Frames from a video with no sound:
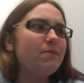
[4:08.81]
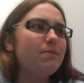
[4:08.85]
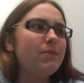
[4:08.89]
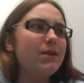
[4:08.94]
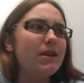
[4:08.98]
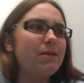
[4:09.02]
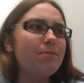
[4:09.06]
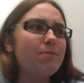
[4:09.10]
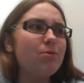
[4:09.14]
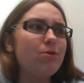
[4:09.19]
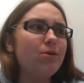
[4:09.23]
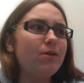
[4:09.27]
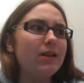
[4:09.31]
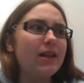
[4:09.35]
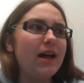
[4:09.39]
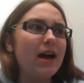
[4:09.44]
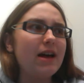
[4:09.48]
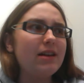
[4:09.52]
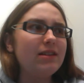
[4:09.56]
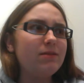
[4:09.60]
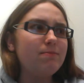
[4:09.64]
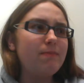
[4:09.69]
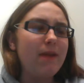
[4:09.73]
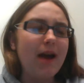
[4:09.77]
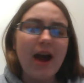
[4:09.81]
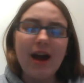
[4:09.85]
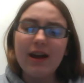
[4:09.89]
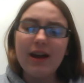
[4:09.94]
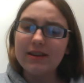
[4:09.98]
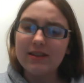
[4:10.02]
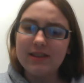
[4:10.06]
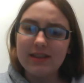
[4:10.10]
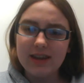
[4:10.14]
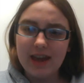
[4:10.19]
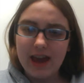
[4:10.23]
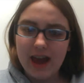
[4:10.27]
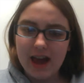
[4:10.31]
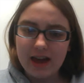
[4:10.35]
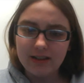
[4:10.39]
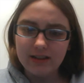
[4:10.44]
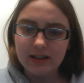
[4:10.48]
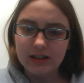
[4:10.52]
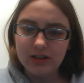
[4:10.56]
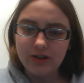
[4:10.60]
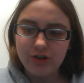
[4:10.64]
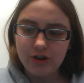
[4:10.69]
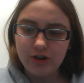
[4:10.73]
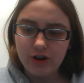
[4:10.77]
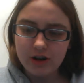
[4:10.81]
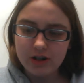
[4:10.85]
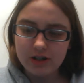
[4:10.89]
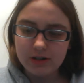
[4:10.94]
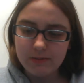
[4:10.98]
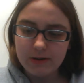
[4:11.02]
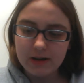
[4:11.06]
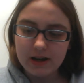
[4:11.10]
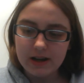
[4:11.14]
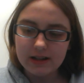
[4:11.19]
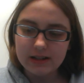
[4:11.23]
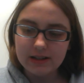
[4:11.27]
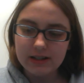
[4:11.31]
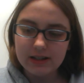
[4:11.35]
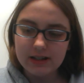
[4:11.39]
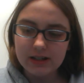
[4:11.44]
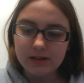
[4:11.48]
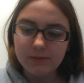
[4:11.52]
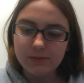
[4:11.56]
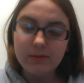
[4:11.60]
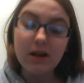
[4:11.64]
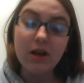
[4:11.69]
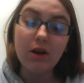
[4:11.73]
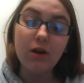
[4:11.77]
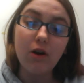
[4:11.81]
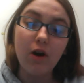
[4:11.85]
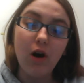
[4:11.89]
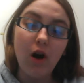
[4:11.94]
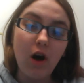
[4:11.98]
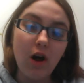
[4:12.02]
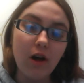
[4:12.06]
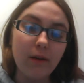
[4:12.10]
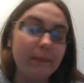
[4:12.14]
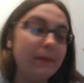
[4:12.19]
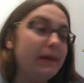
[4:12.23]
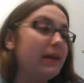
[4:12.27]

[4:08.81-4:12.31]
people less mad at the Catholic Church because he is being calm.